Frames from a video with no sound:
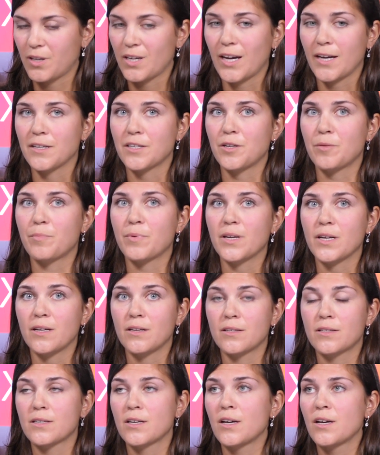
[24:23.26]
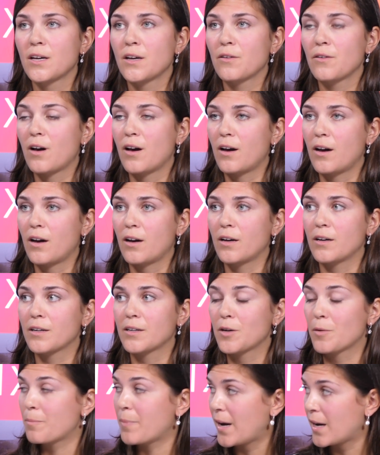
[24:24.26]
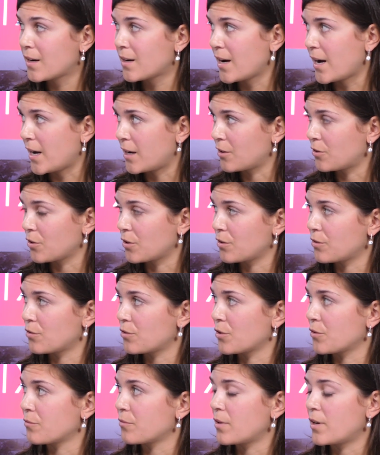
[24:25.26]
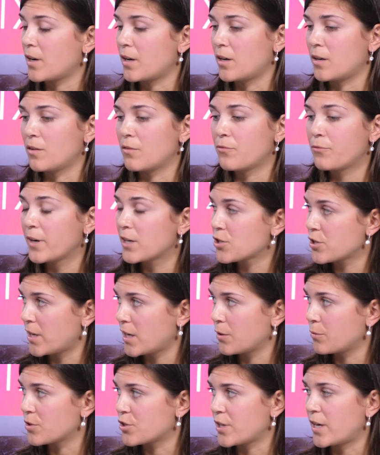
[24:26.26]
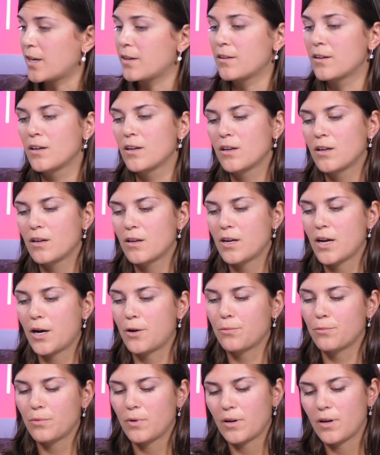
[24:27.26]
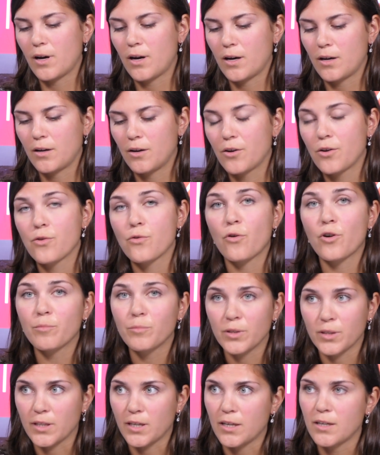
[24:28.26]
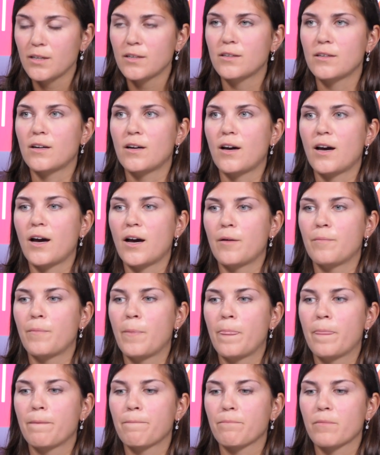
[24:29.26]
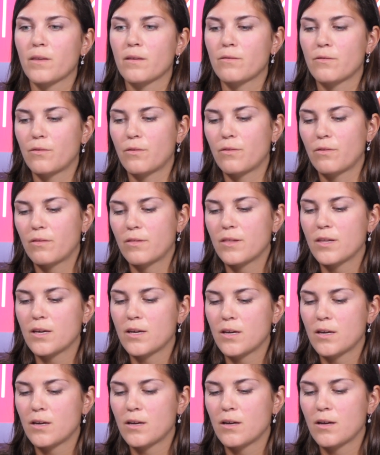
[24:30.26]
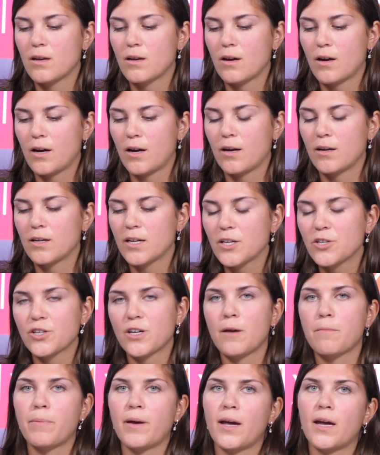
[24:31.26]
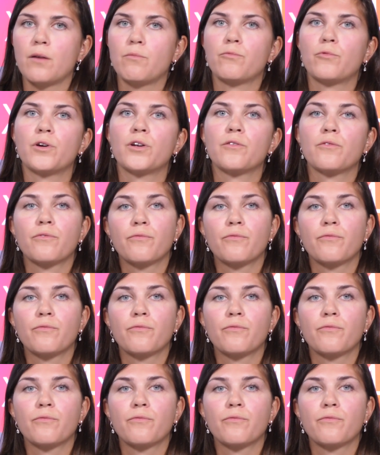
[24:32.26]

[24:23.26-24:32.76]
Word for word: the NDP's uh, Quebec ad, their, their uh, French language ad. Now, uh, normally, um, the uh, each campaign would